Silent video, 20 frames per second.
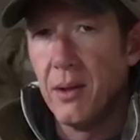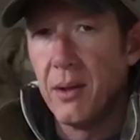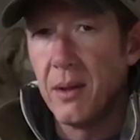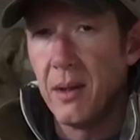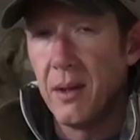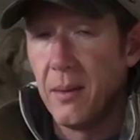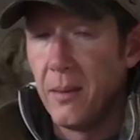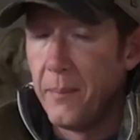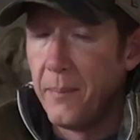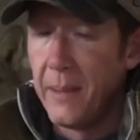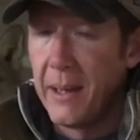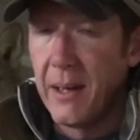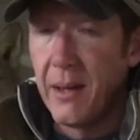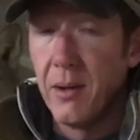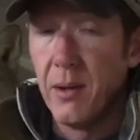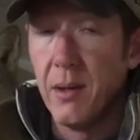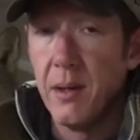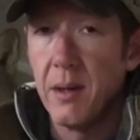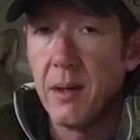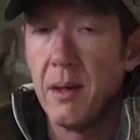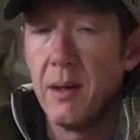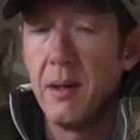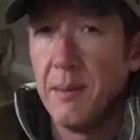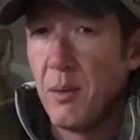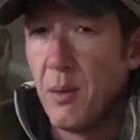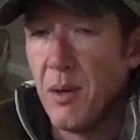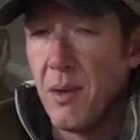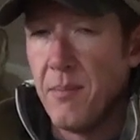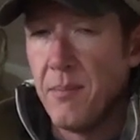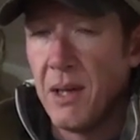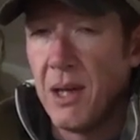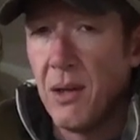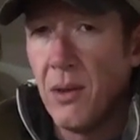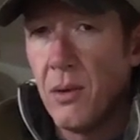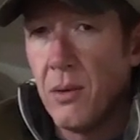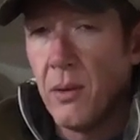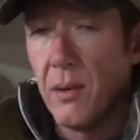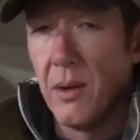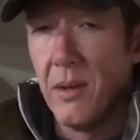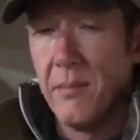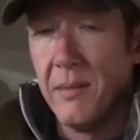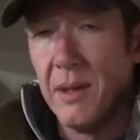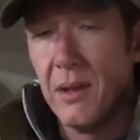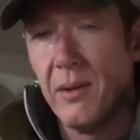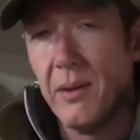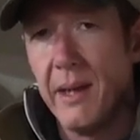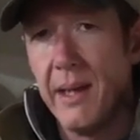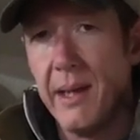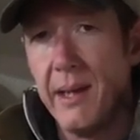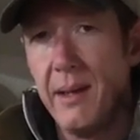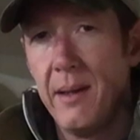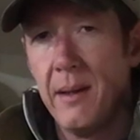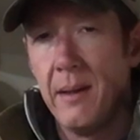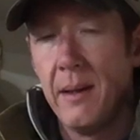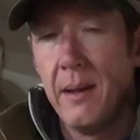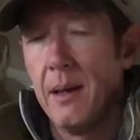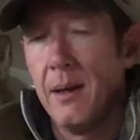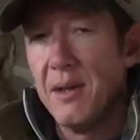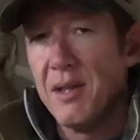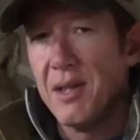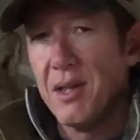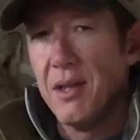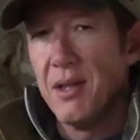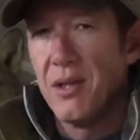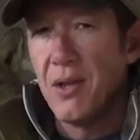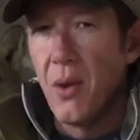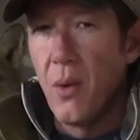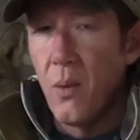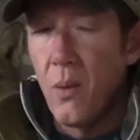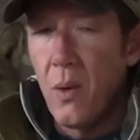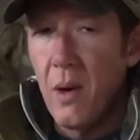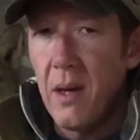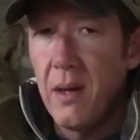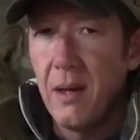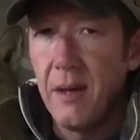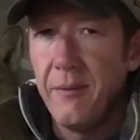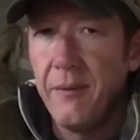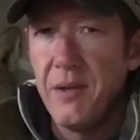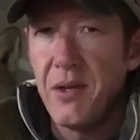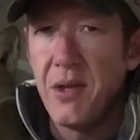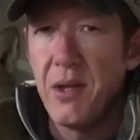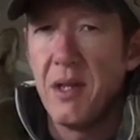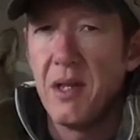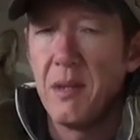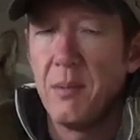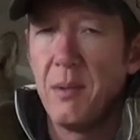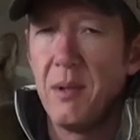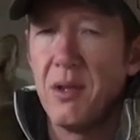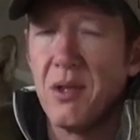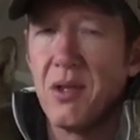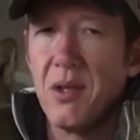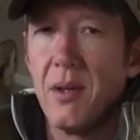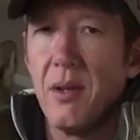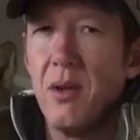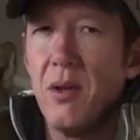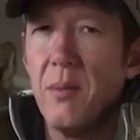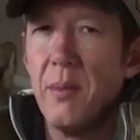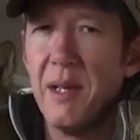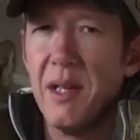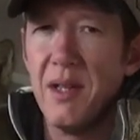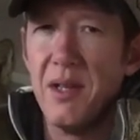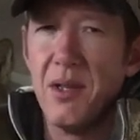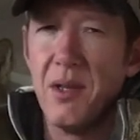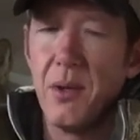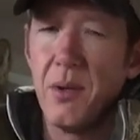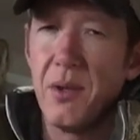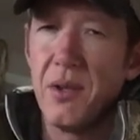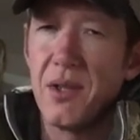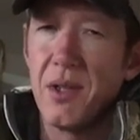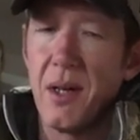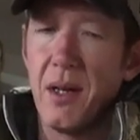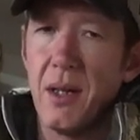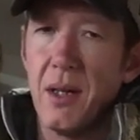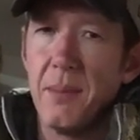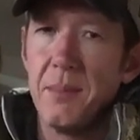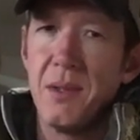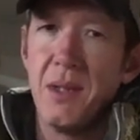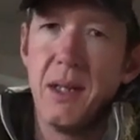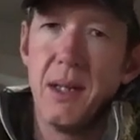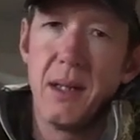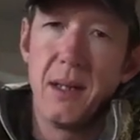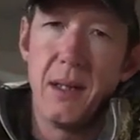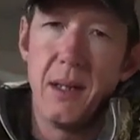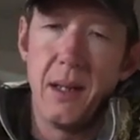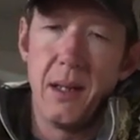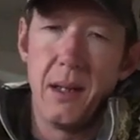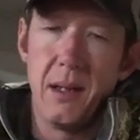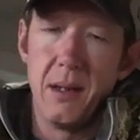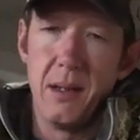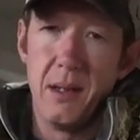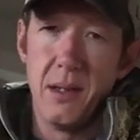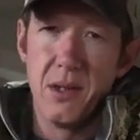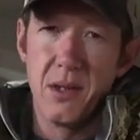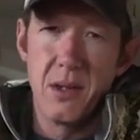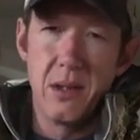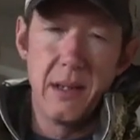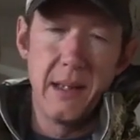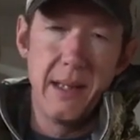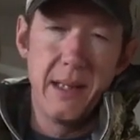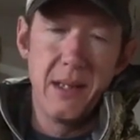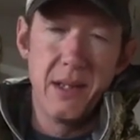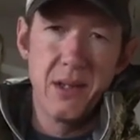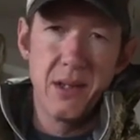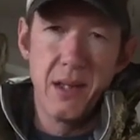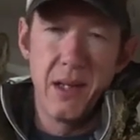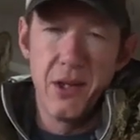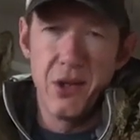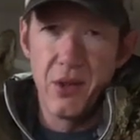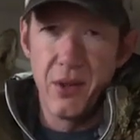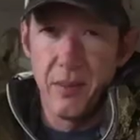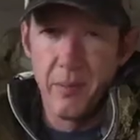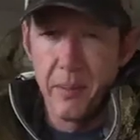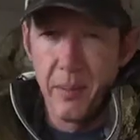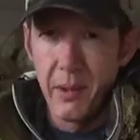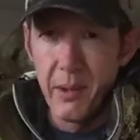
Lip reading: hook, a bear hook, tip it with a minnow or a minnow head. Now he says the walleye fishing has been slow, but he's noticed an uptick in his clients catching